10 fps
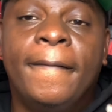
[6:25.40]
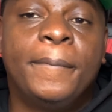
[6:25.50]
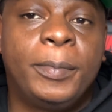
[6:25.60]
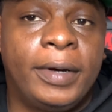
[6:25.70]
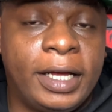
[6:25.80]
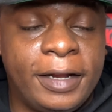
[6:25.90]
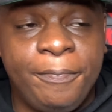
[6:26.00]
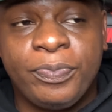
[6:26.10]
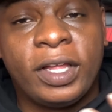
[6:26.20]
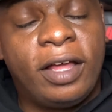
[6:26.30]
But
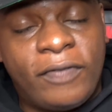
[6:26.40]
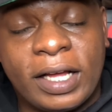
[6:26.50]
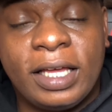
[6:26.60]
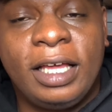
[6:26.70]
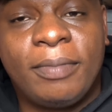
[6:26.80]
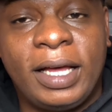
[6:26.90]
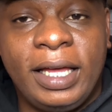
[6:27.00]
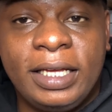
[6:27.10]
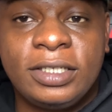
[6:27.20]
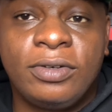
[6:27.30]
if I could get my
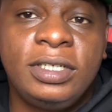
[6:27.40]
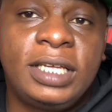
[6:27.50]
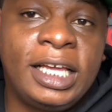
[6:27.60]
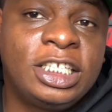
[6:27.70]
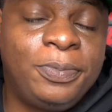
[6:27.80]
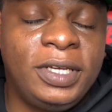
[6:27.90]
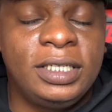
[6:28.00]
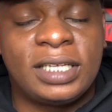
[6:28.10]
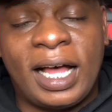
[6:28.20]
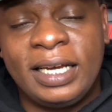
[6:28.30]
hands on these
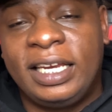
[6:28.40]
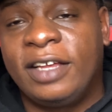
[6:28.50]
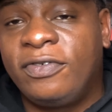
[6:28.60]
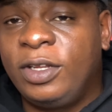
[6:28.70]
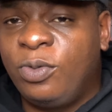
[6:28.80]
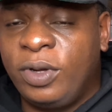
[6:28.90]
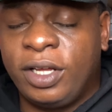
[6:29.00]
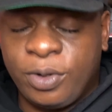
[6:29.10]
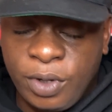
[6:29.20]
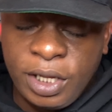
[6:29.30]
SBs, I definitely will.